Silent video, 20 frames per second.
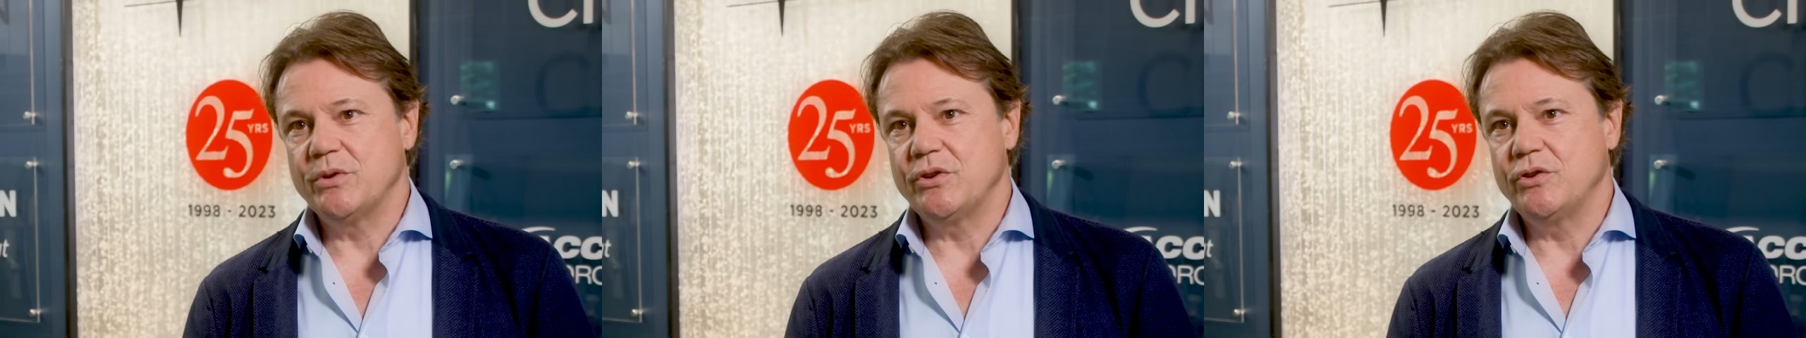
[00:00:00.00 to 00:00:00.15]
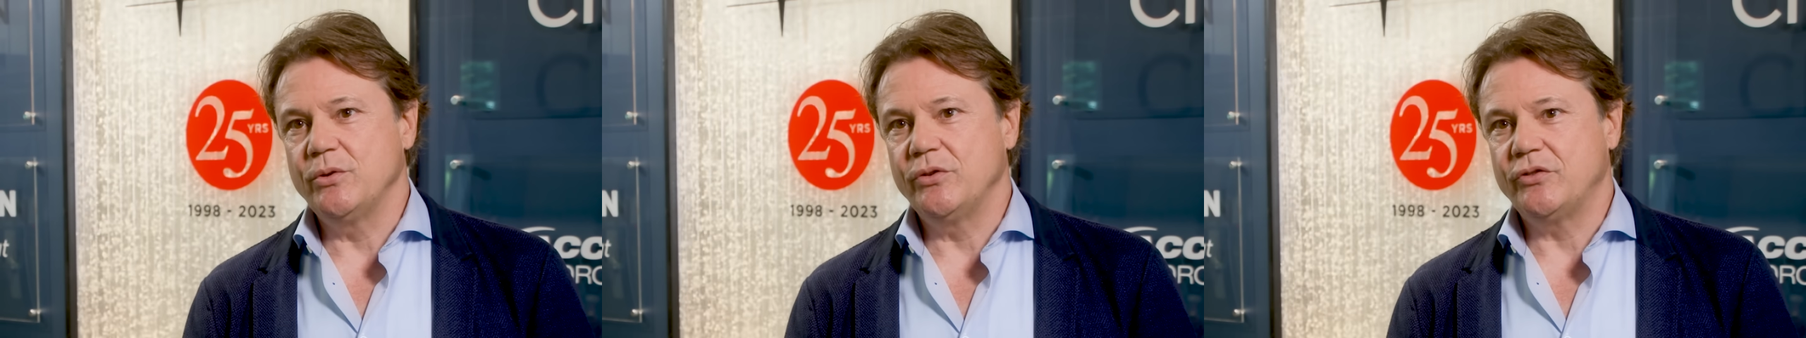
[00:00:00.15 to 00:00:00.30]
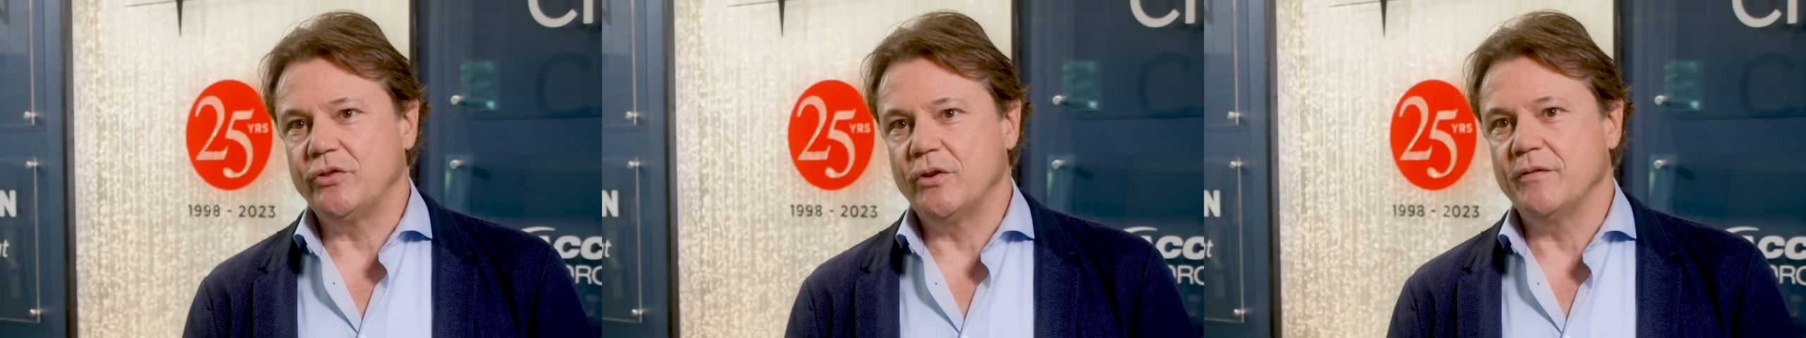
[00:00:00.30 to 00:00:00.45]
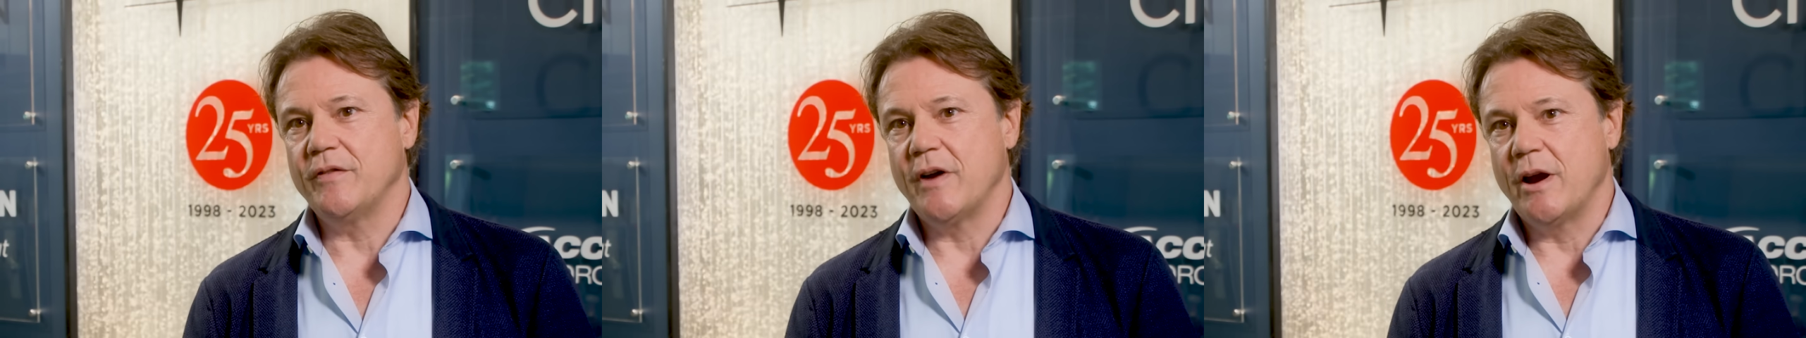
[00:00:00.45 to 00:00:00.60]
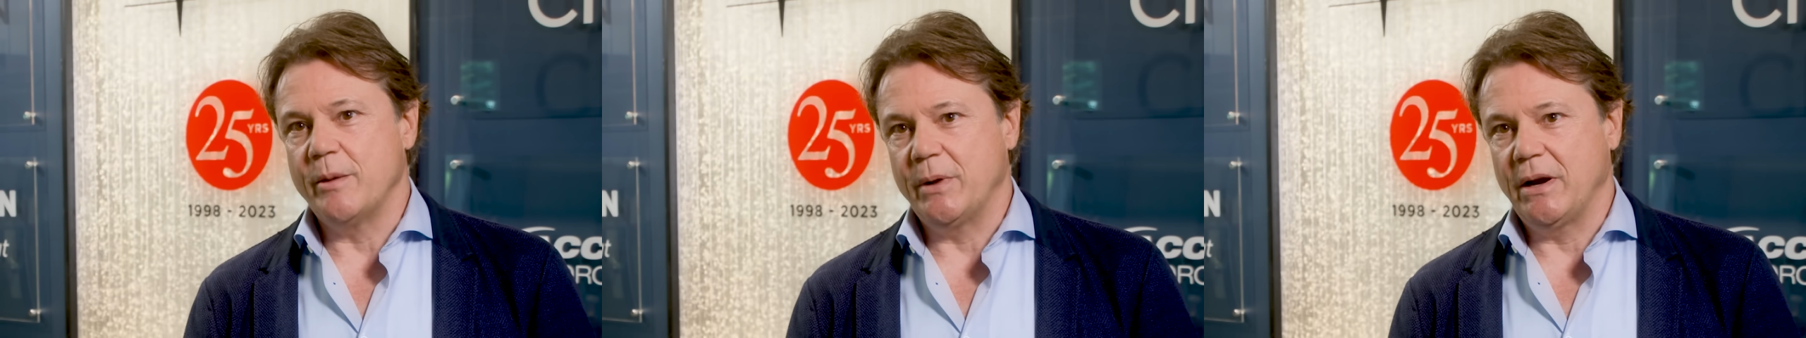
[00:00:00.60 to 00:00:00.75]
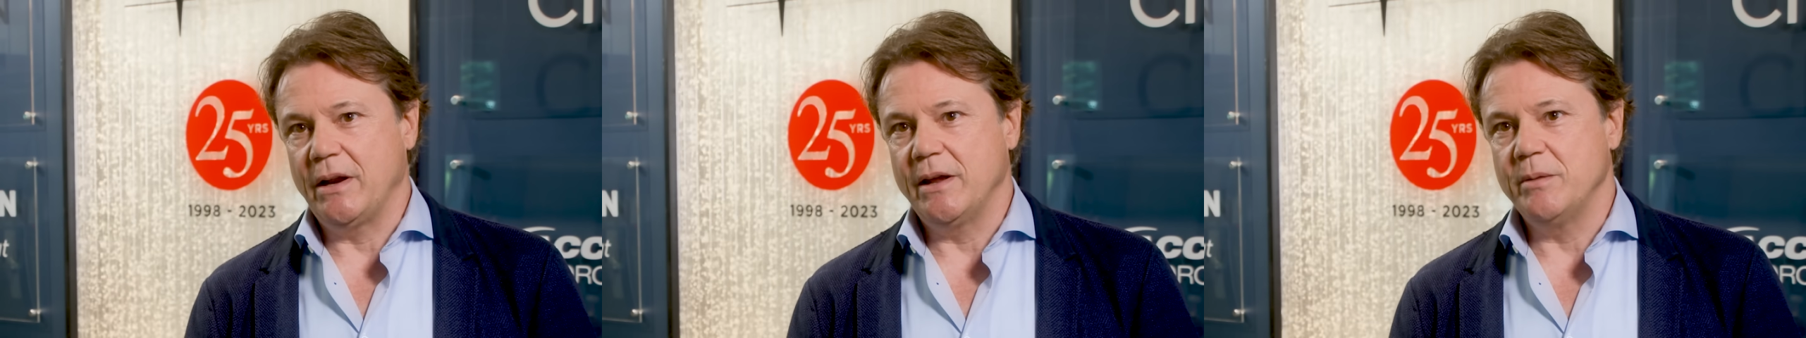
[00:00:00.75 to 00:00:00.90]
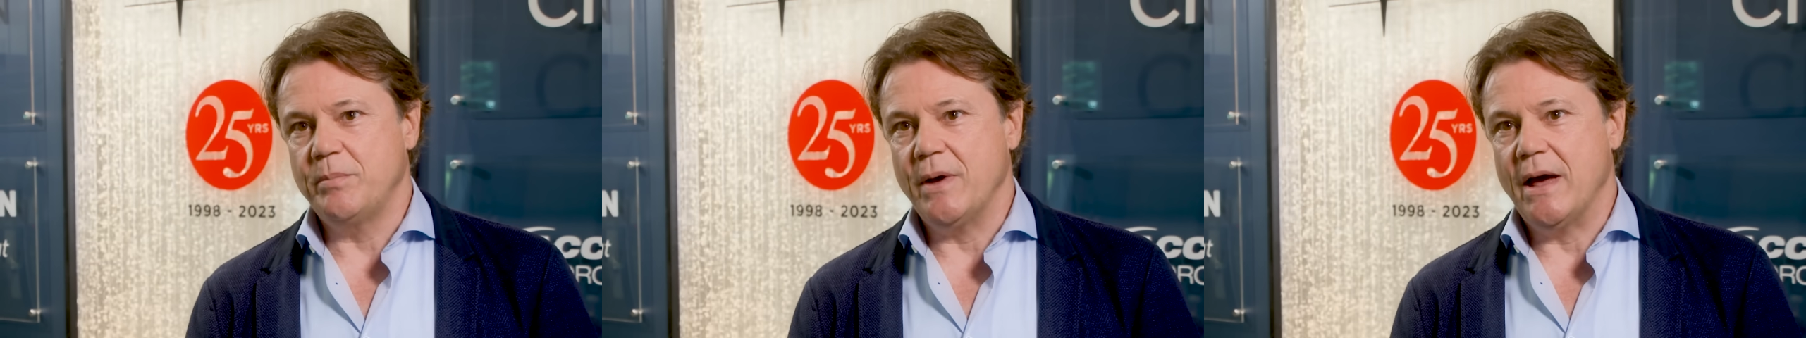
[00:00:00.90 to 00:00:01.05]
reduce their
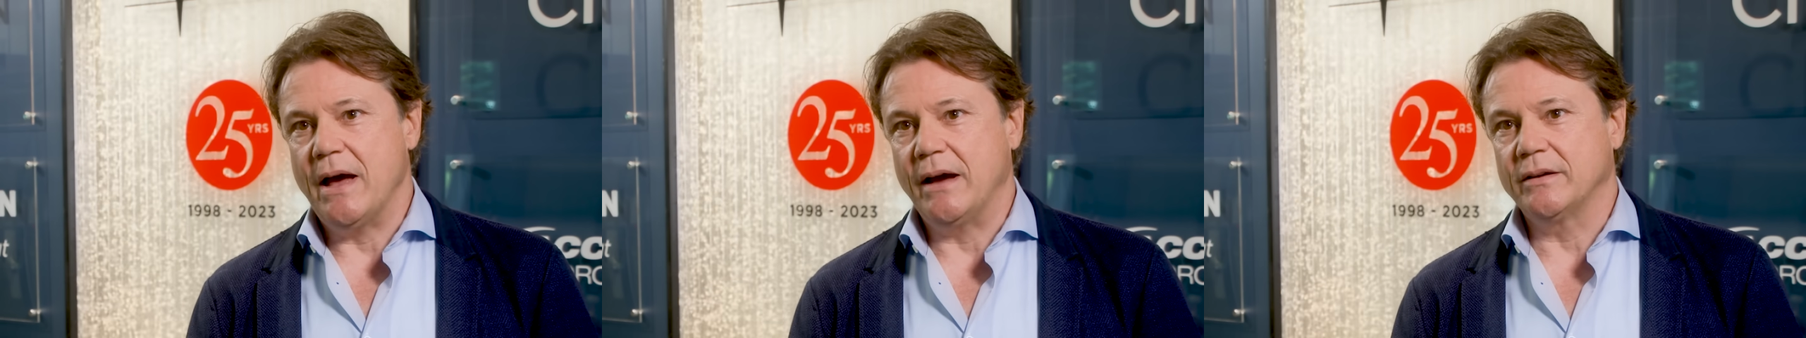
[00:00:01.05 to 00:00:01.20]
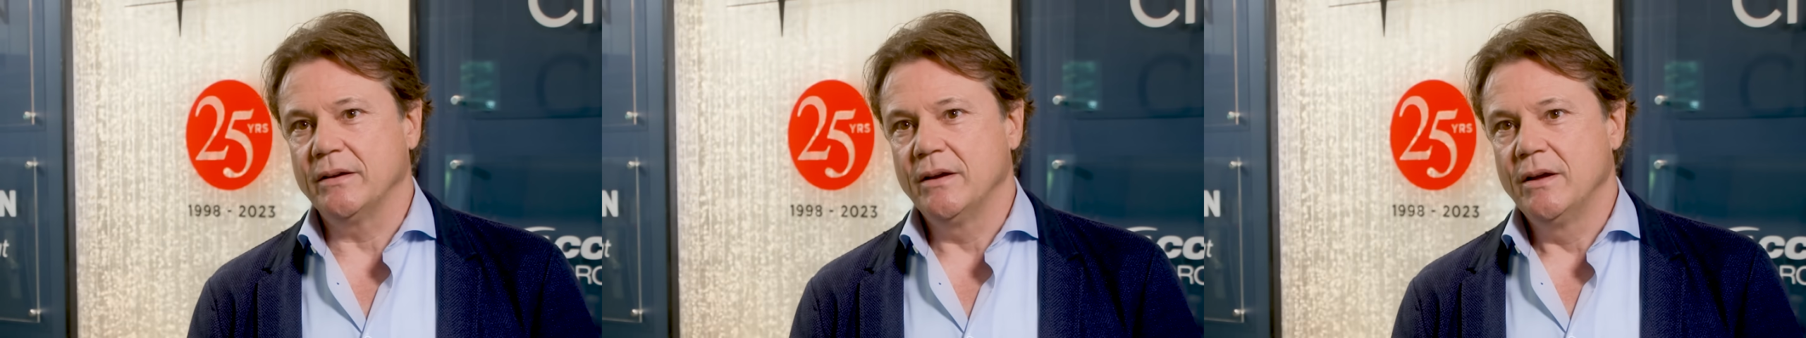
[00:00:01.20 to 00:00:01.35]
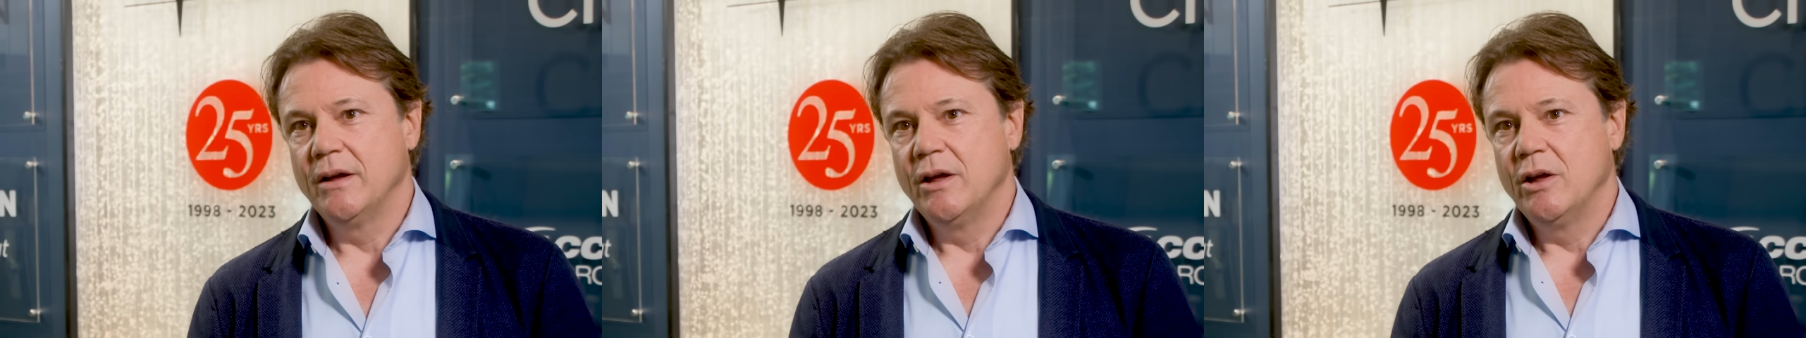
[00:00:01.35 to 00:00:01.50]
environmental impact